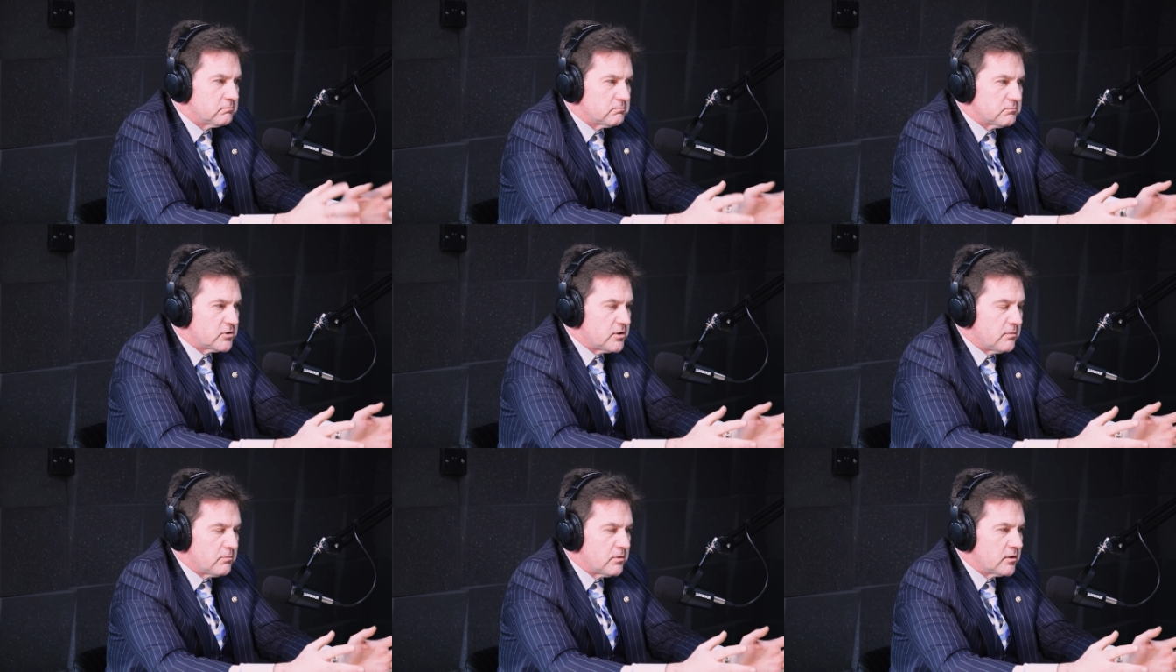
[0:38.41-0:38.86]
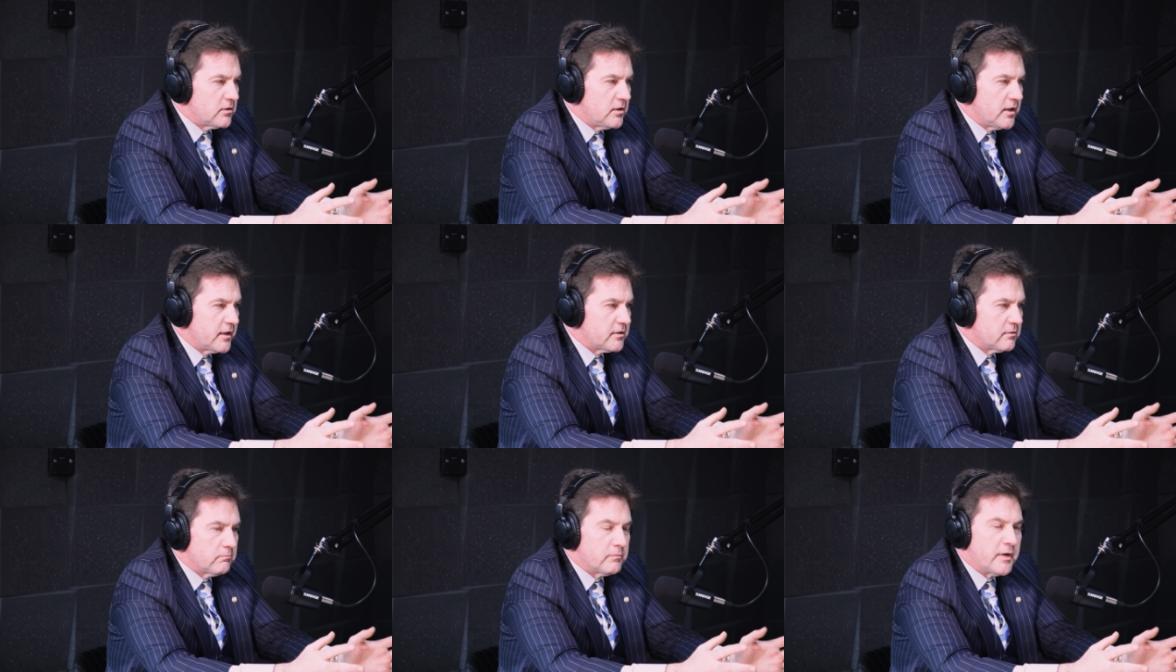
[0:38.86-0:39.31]
something
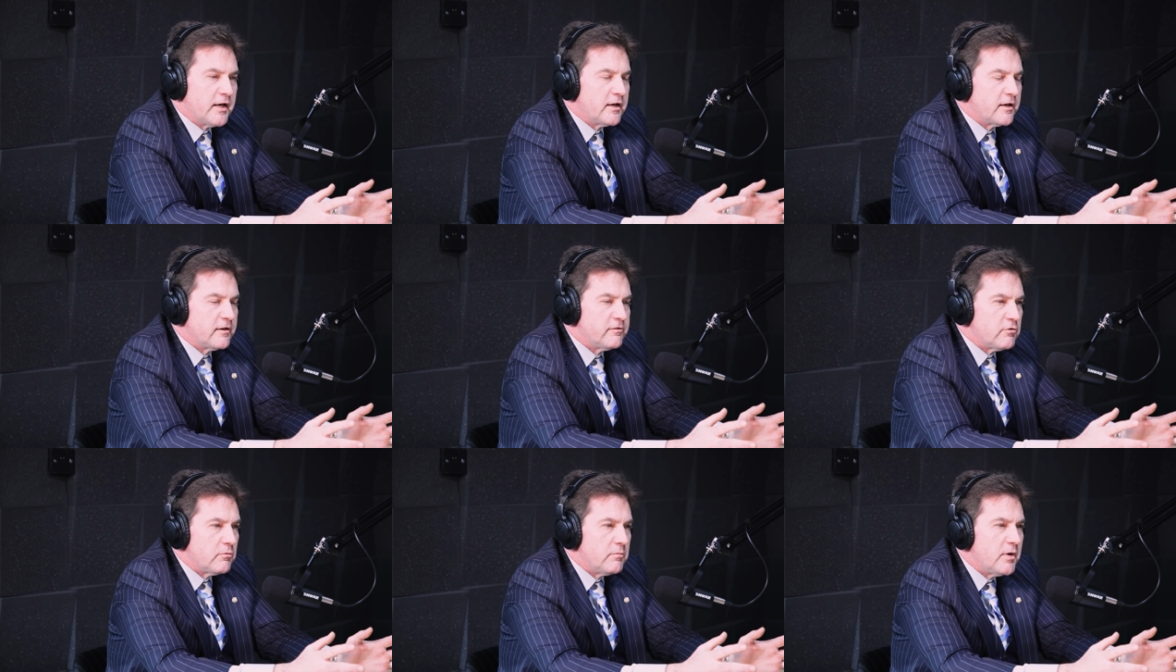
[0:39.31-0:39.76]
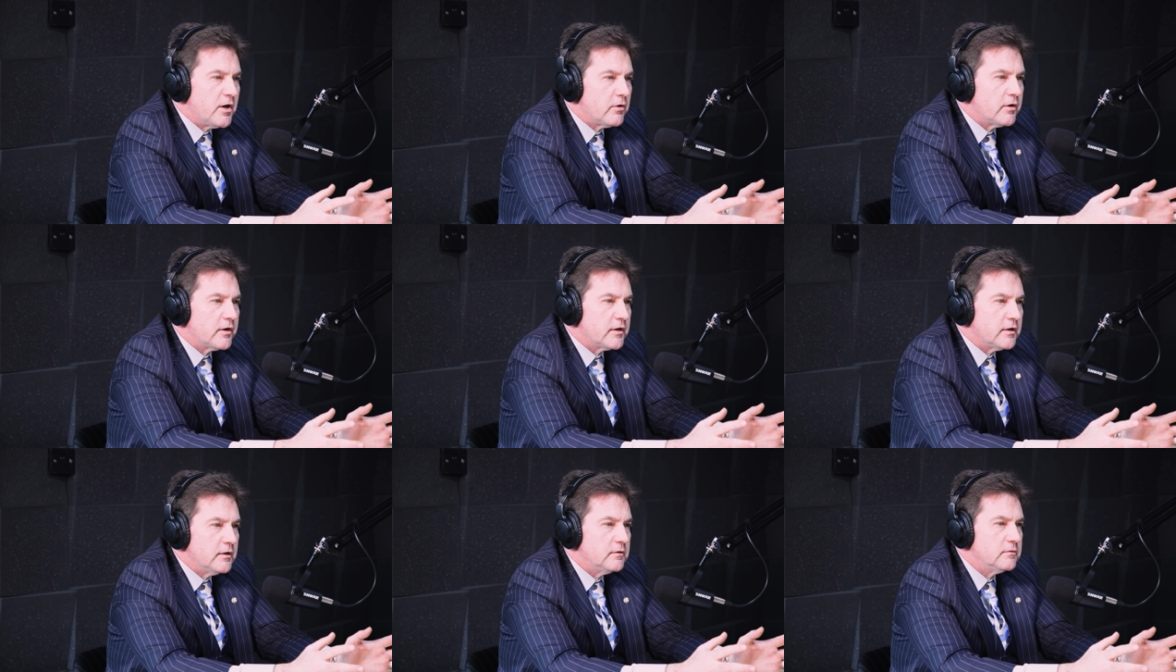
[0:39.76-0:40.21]
like Bank of
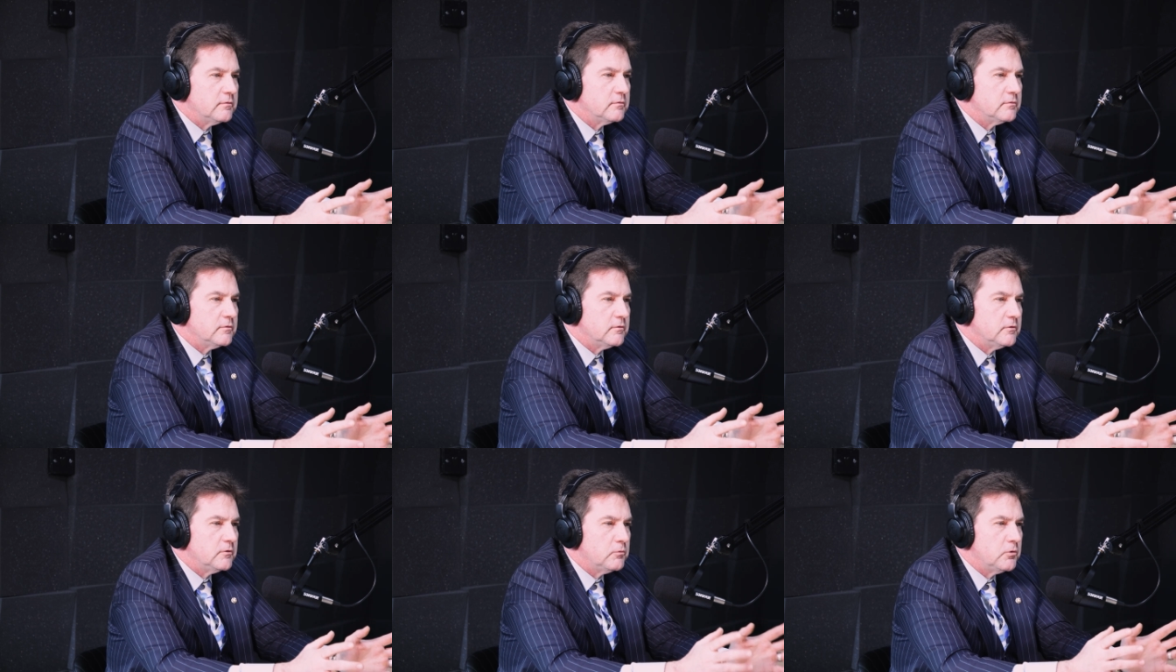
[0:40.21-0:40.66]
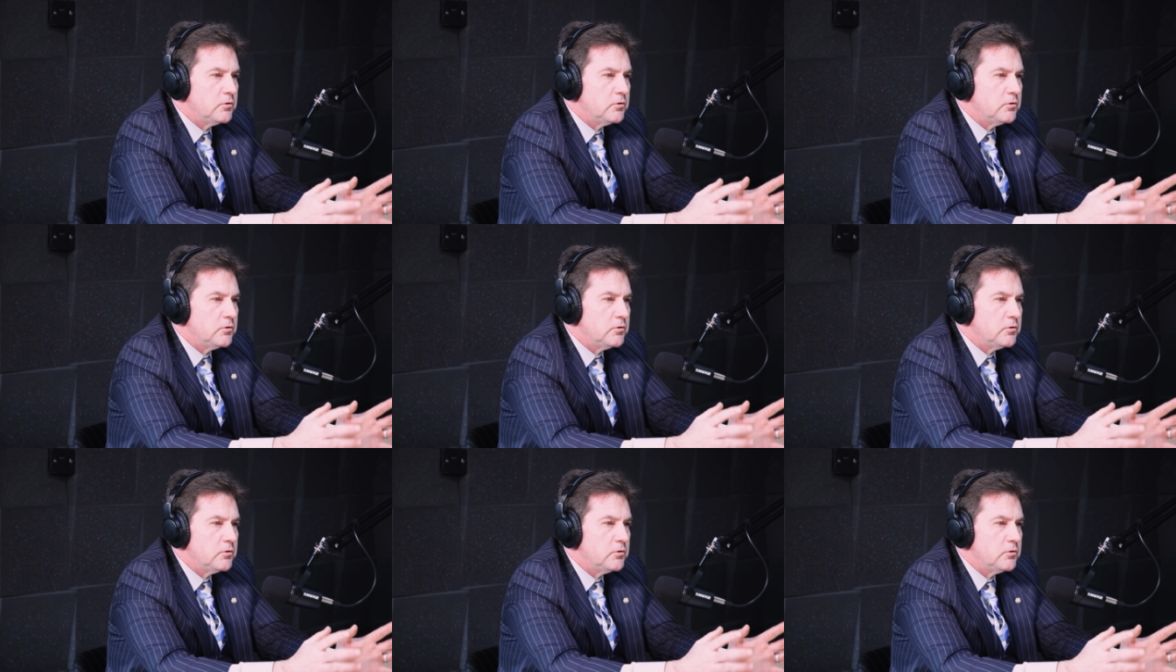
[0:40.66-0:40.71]
America mm.